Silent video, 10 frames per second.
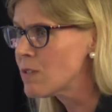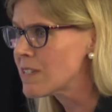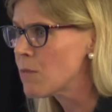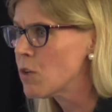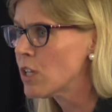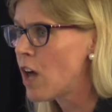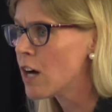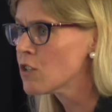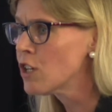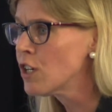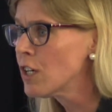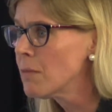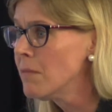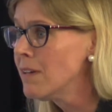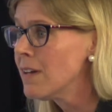with someone long
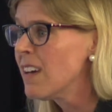term,